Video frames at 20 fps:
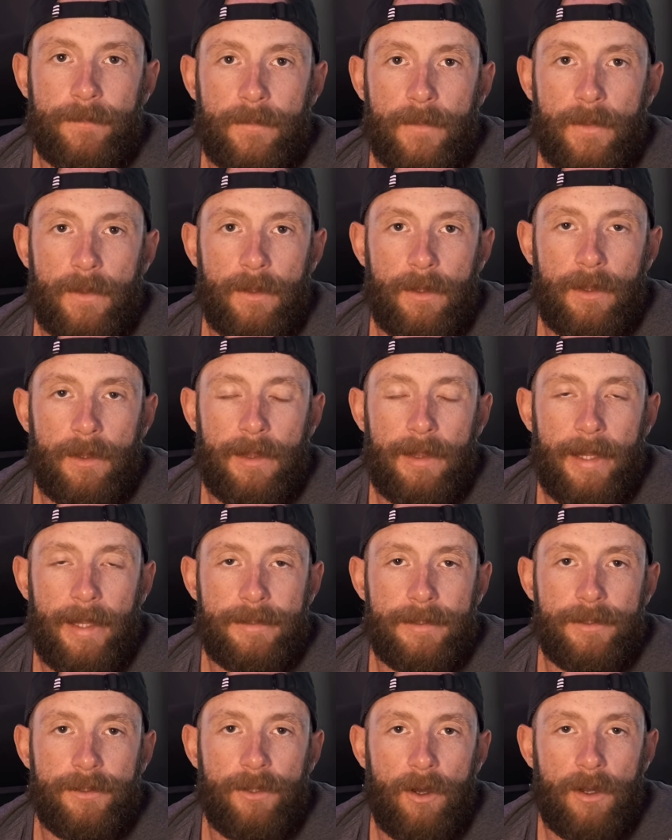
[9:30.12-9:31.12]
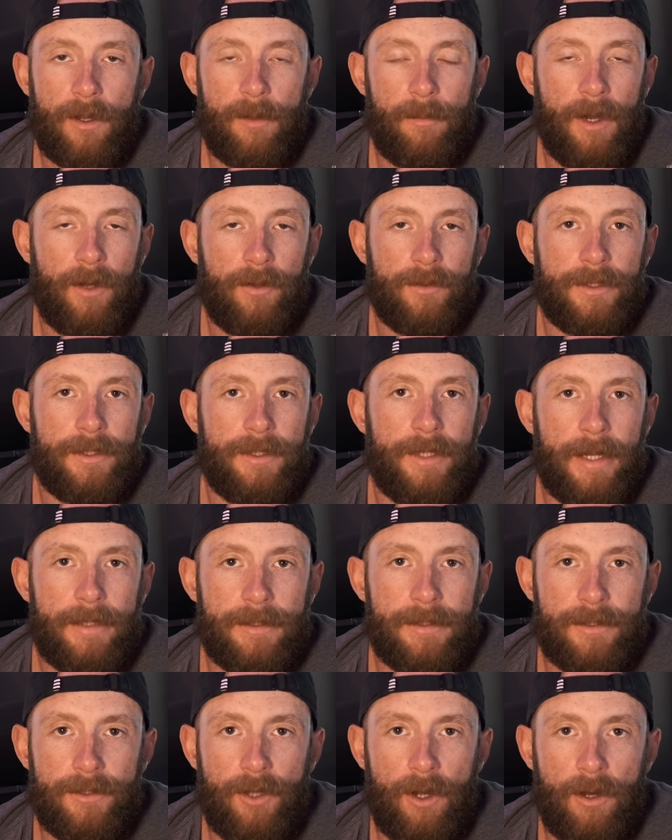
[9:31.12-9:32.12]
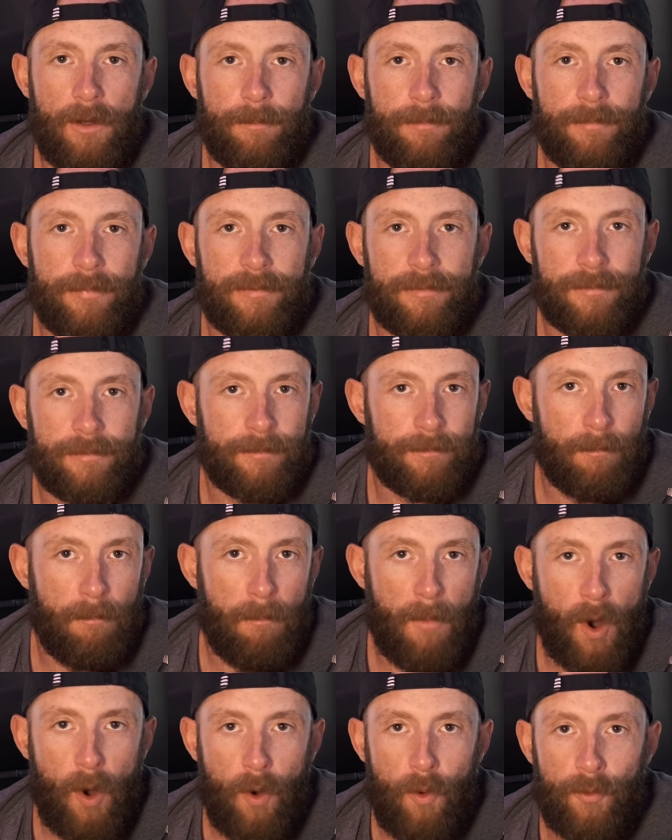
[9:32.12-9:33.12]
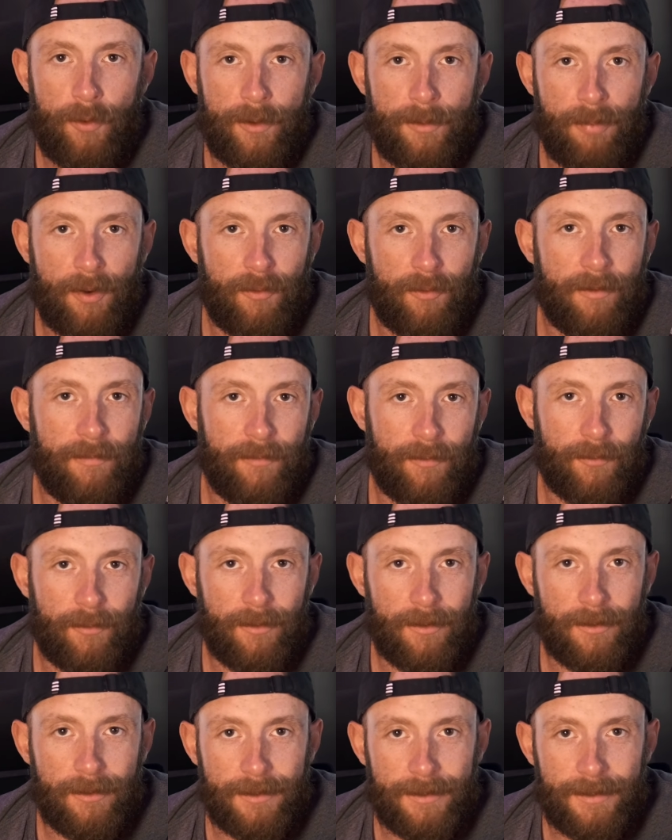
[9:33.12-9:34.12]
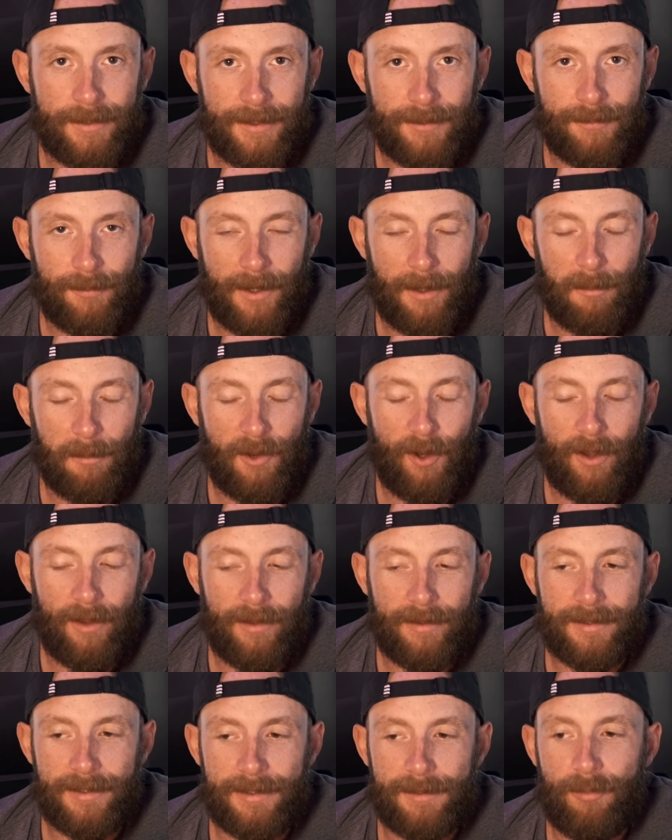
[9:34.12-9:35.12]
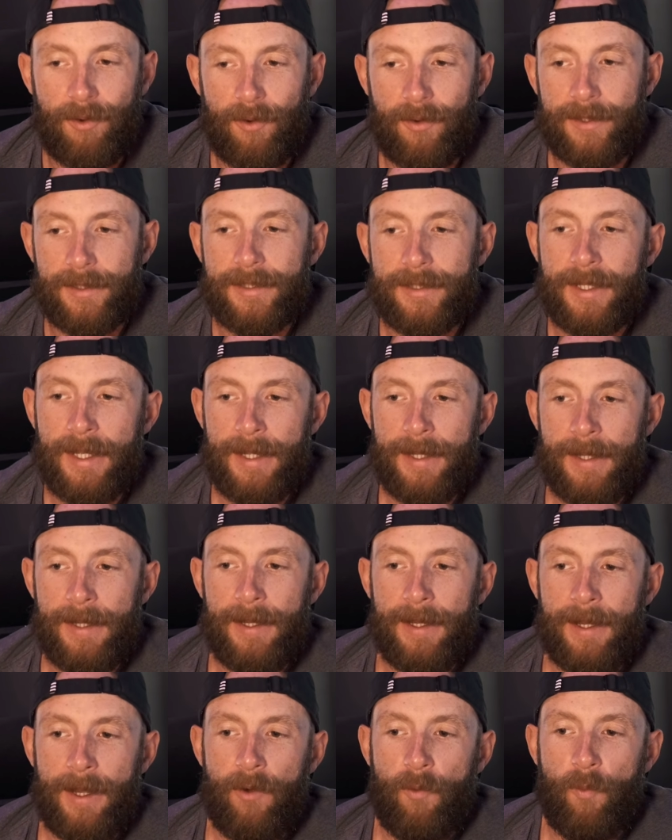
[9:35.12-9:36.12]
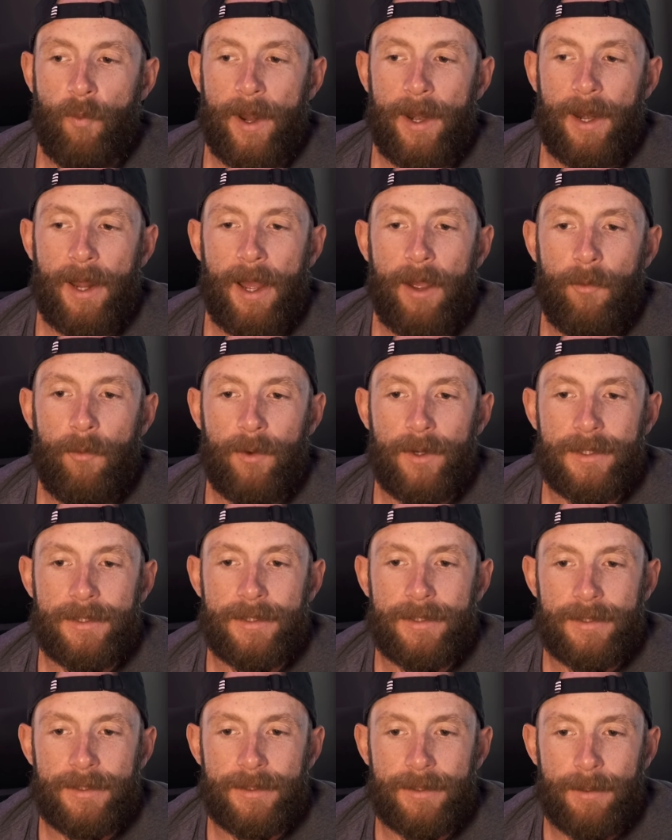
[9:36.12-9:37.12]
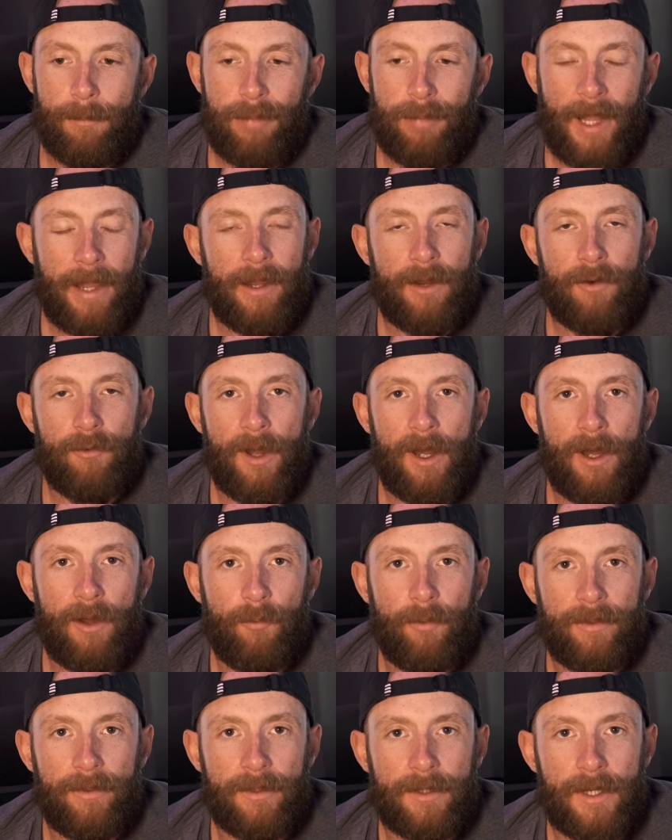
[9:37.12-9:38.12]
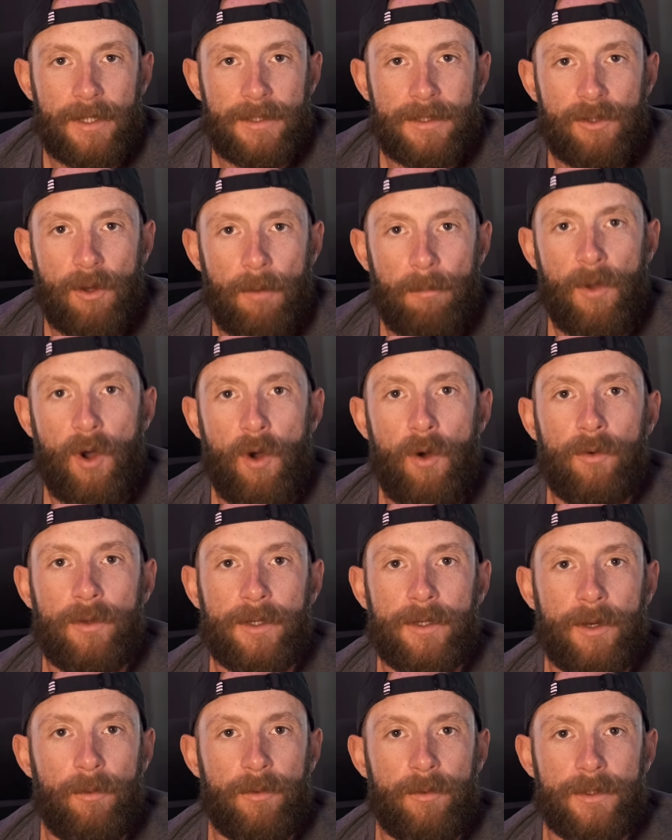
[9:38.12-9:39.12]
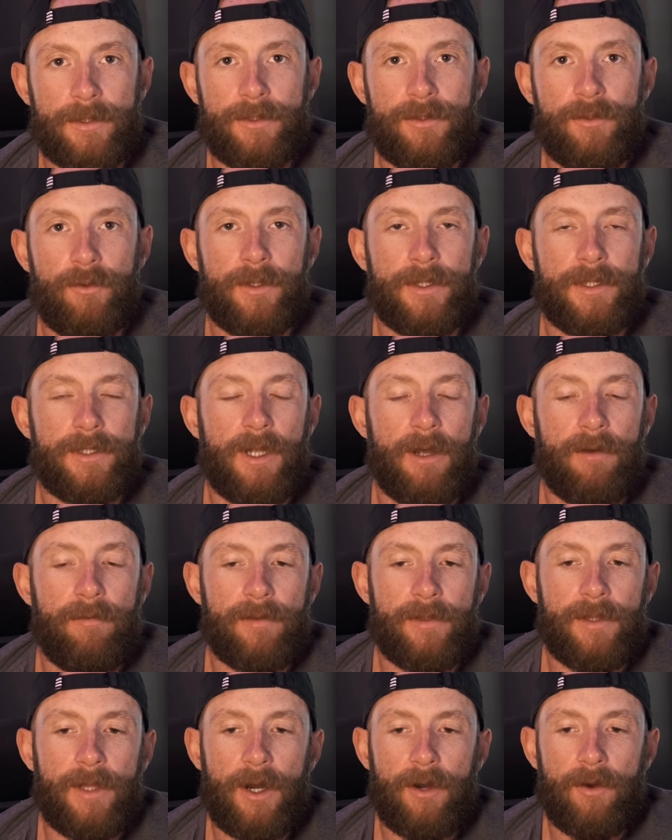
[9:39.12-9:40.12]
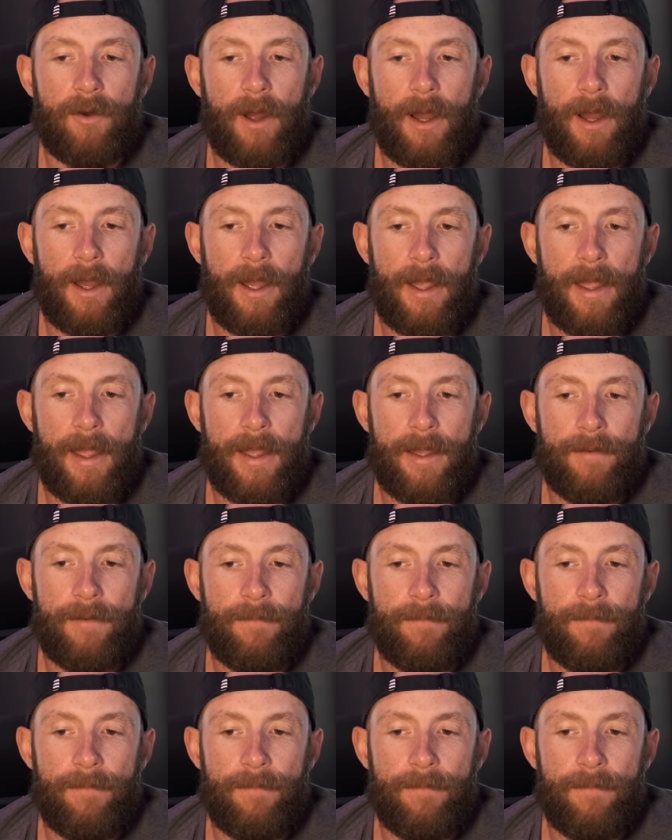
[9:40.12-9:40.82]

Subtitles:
Let's talk about desktop mode peripherals. That's what I'm calling this point. When I was playing around with the desktop mode and I was doing stuff in there, I